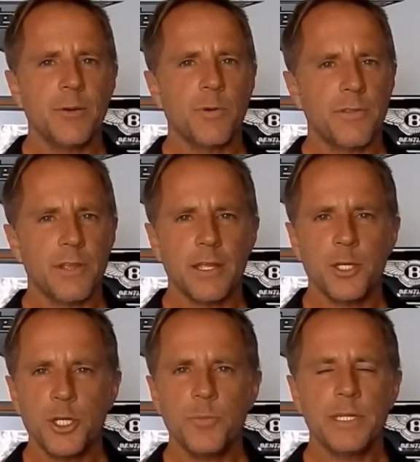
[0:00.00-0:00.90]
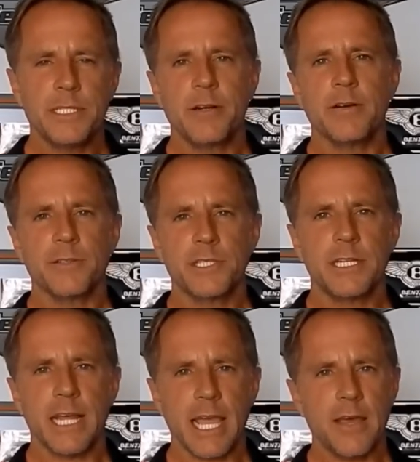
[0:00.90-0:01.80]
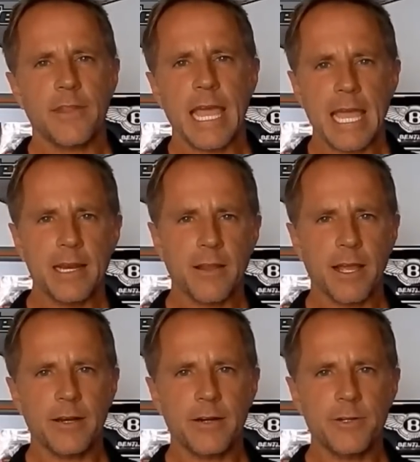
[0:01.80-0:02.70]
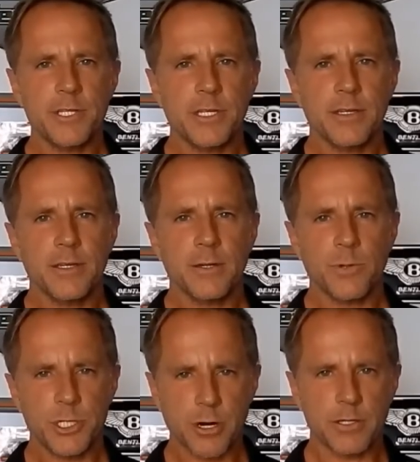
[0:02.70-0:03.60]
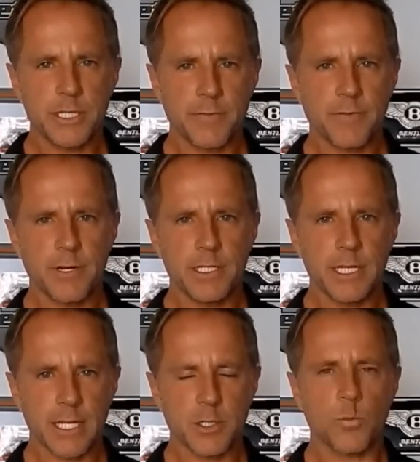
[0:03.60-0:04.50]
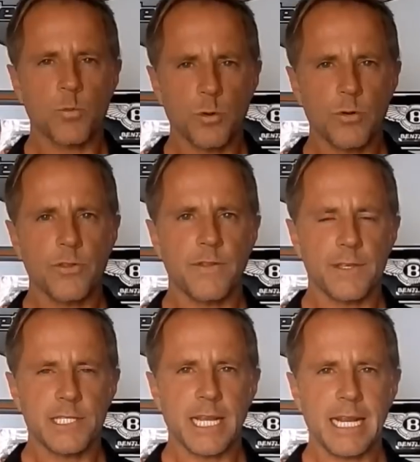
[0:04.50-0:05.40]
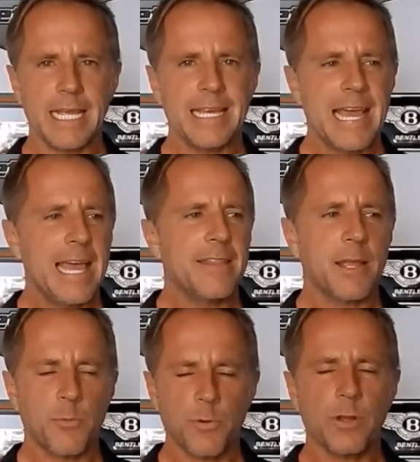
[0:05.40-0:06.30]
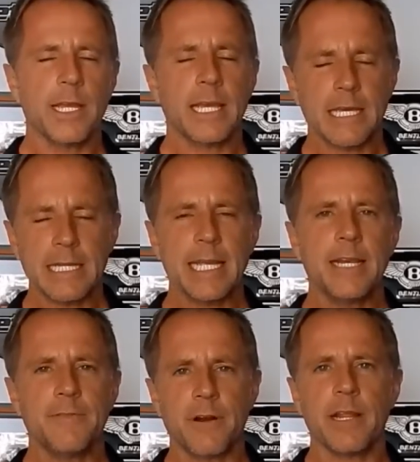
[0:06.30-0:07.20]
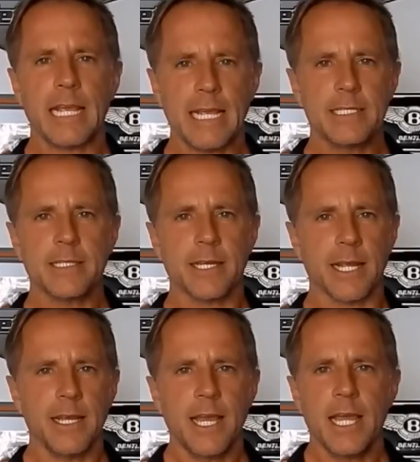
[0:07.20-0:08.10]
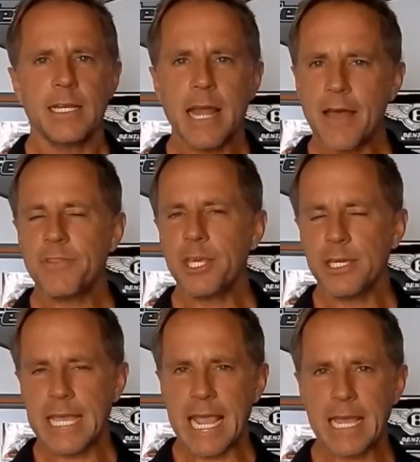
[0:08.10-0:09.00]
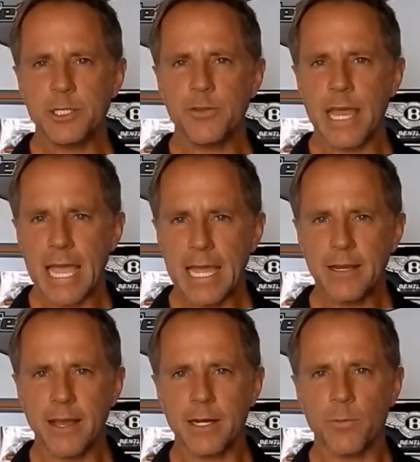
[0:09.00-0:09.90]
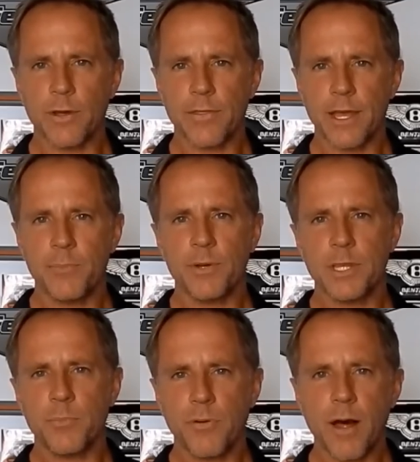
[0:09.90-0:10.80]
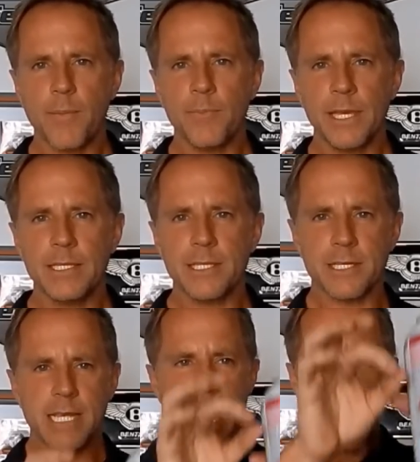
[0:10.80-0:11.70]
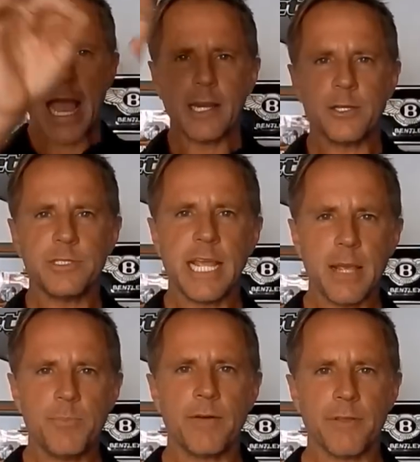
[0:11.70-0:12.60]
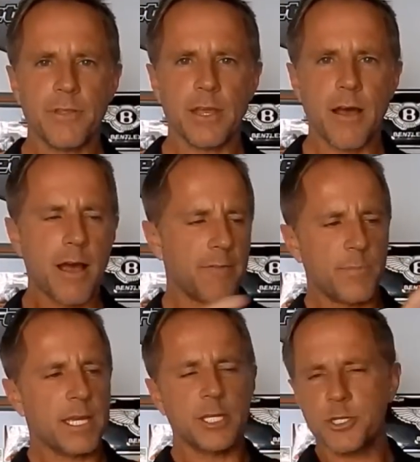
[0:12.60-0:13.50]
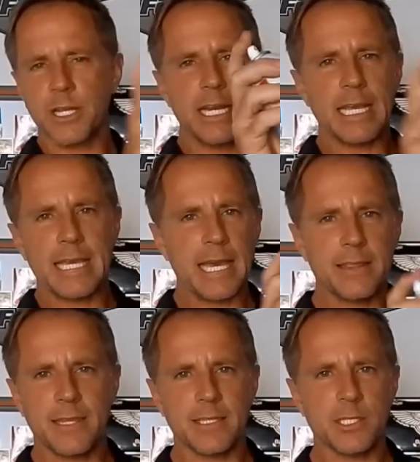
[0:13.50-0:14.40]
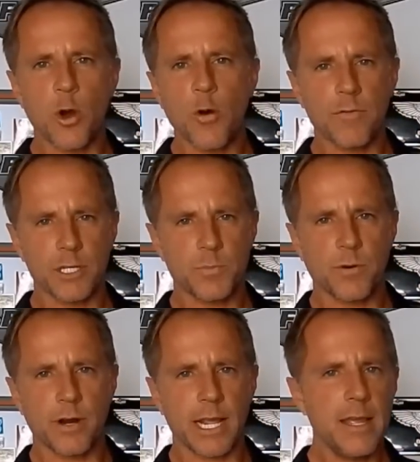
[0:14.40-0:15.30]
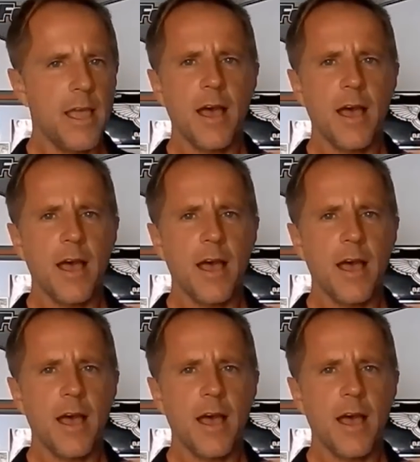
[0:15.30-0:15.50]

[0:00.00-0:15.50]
with new materials today on the headliners, which are different as a rule than the seating, they really clean very easily. Not that you can't do the headliner with it, but the problem is how do you tape everything off? Because you're gonna get this overspray